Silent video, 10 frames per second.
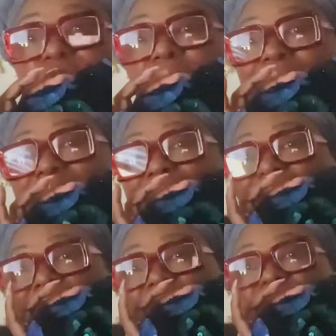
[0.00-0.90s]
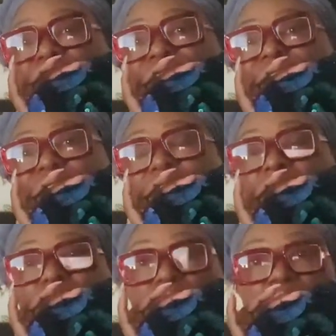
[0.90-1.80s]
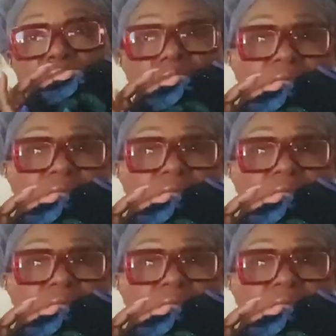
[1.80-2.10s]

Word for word: So I got this for $15.